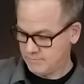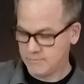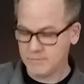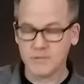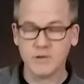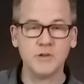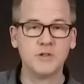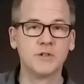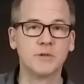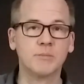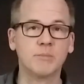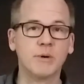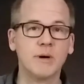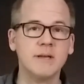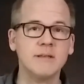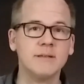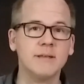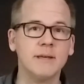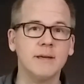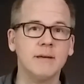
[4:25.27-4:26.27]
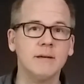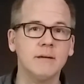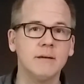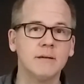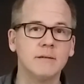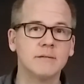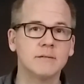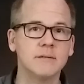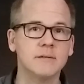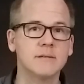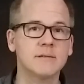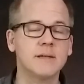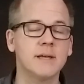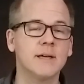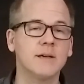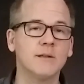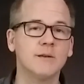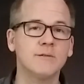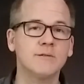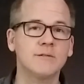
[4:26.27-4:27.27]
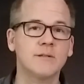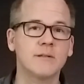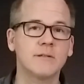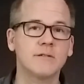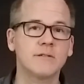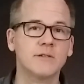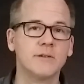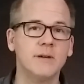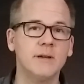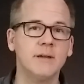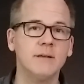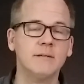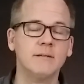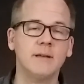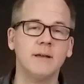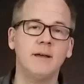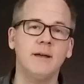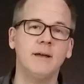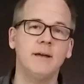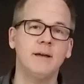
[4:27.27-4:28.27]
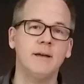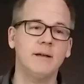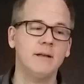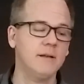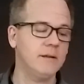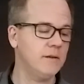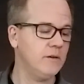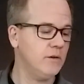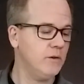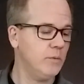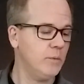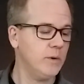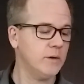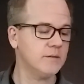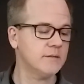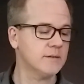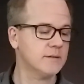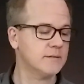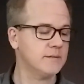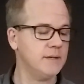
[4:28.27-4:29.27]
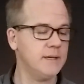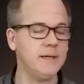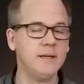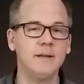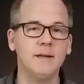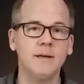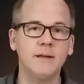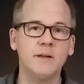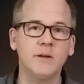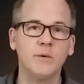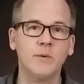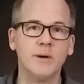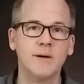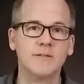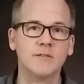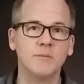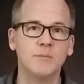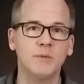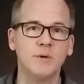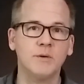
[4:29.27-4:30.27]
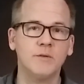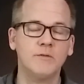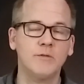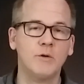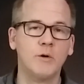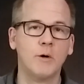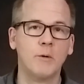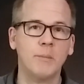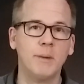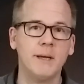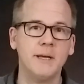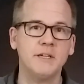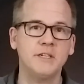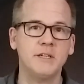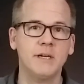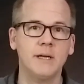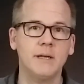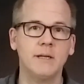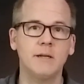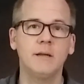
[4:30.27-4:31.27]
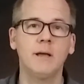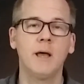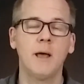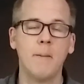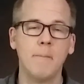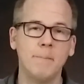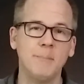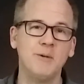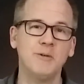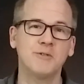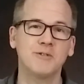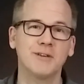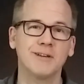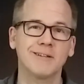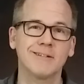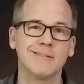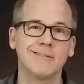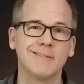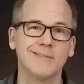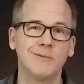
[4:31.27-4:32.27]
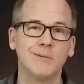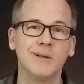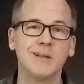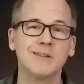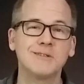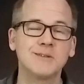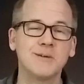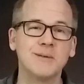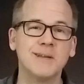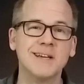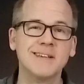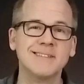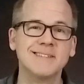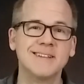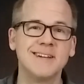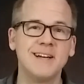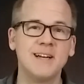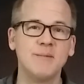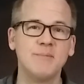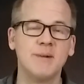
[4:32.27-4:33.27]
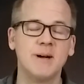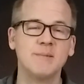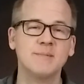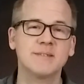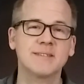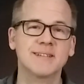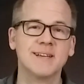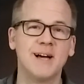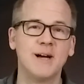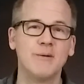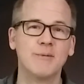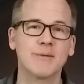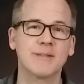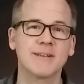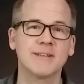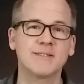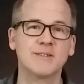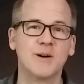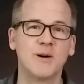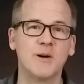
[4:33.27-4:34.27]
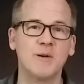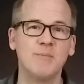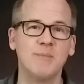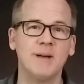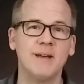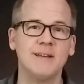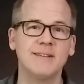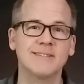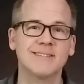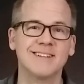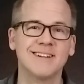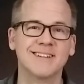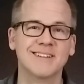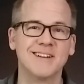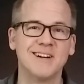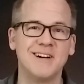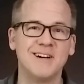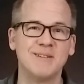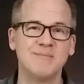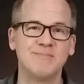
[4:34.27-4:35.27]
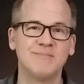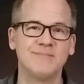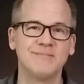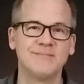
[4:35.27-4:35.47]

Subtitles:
use your bracing to stay close to the strings, and you will succeed, and you will have some beautiful arpeggiated music. Well, until next time, I'm Scott with guitarandbass.com.